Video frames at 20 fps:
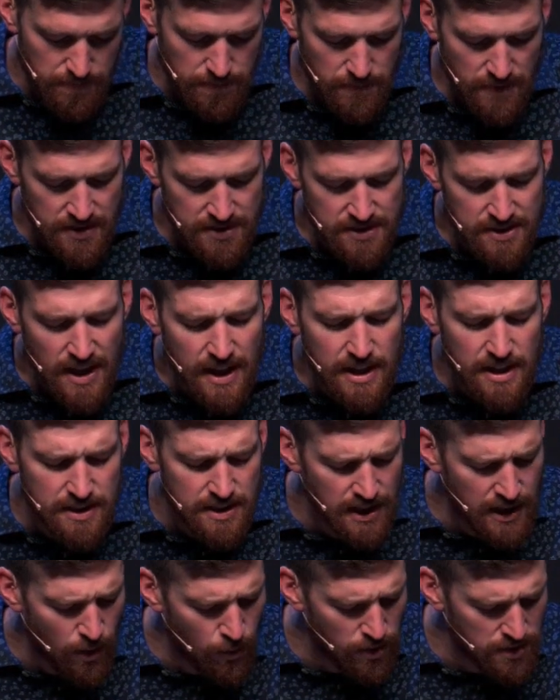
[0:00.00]
the second
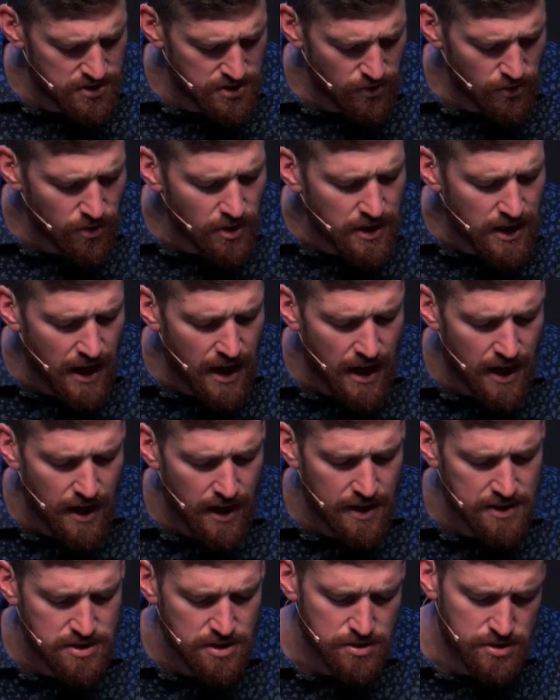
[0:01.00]
thing I want us to look
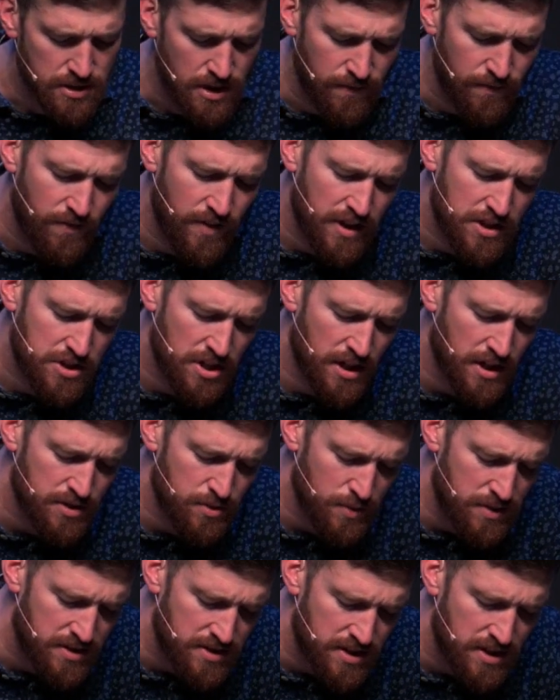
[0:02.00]
at is there's conviction as
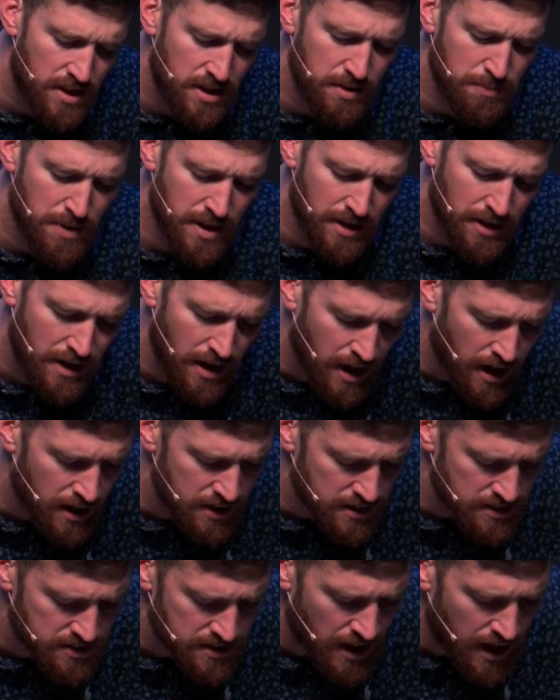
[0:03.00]
we see, man, God
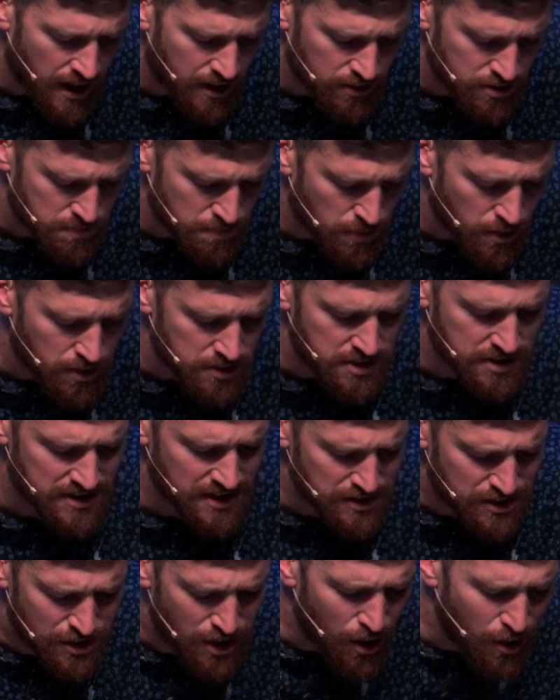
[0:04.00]
desires mercy. He
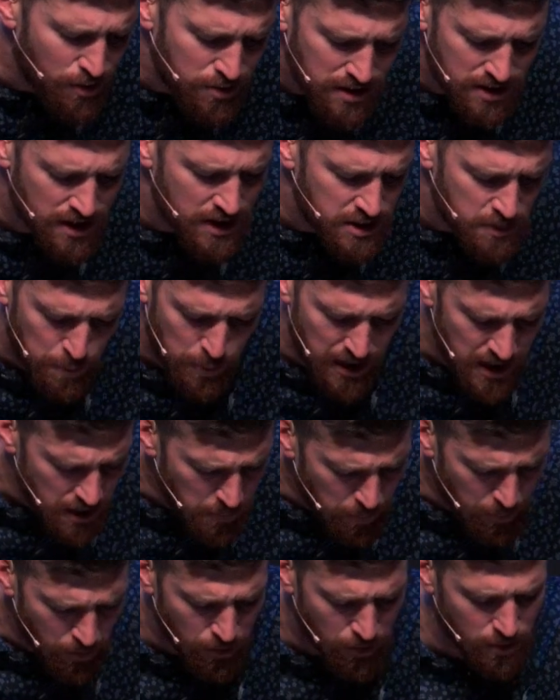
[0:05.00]
says, Go to these
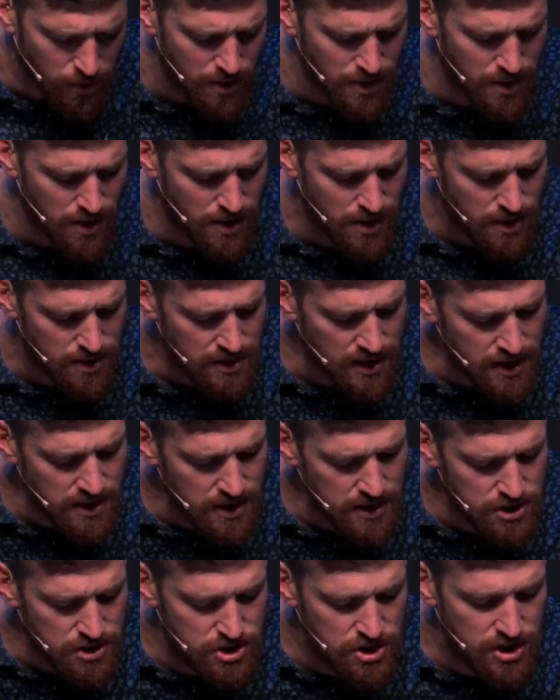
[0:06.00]
people. They
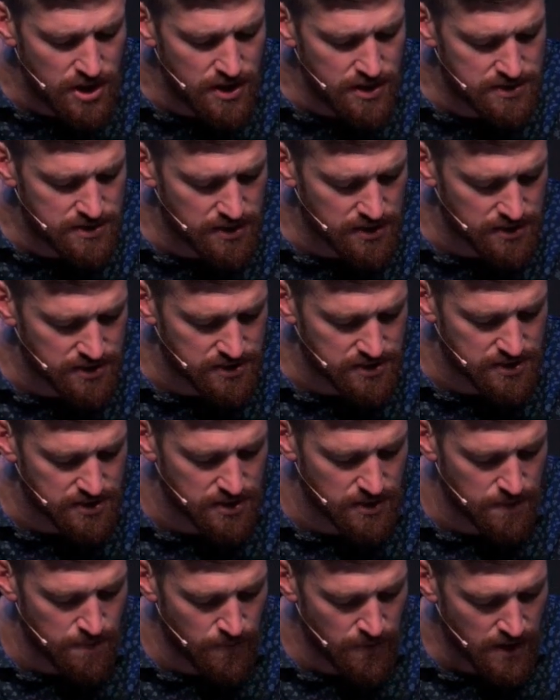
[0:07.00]
need Jesus.
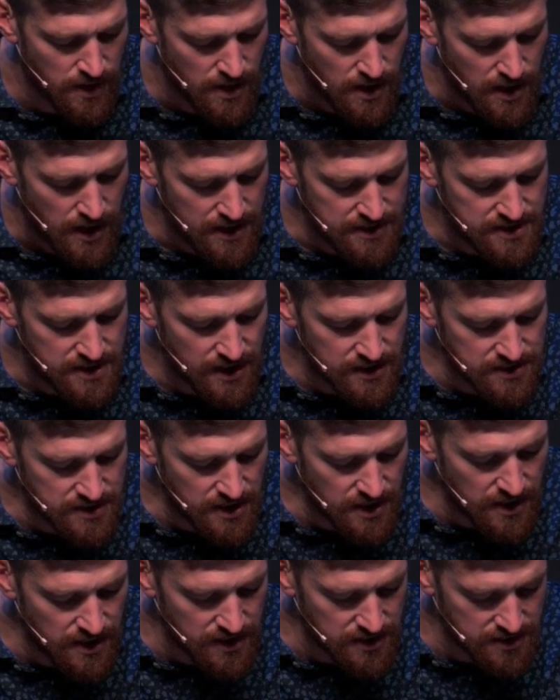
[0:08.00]
It says
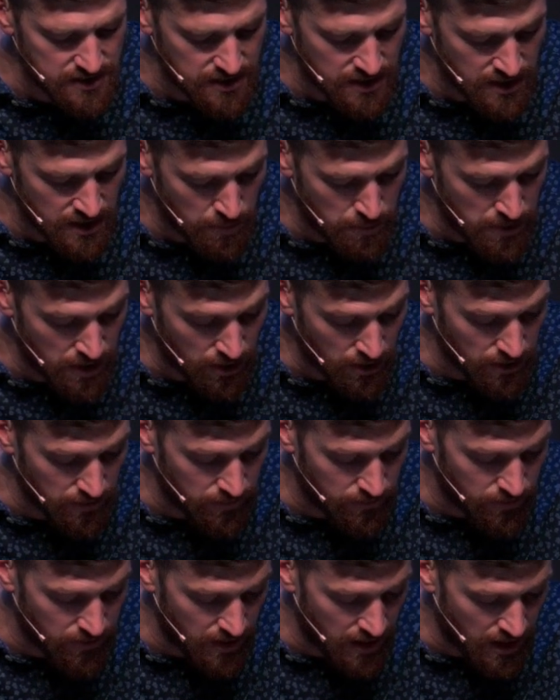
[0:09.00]
this in the middle
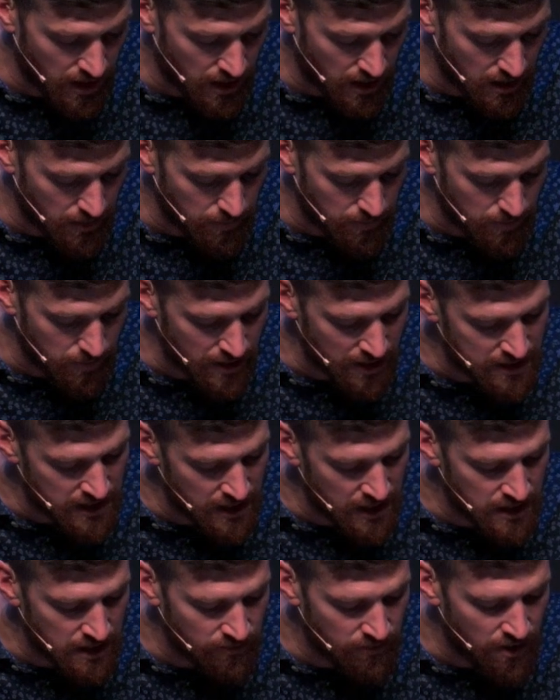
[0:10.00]
of, uh, at the
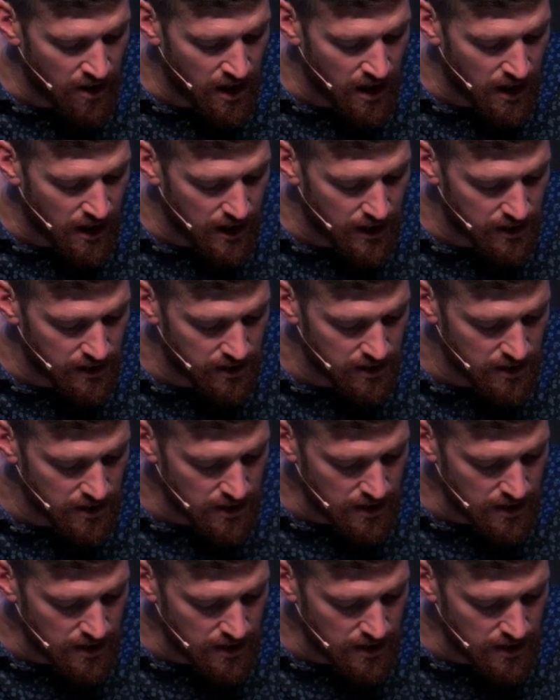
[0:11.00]
end of nine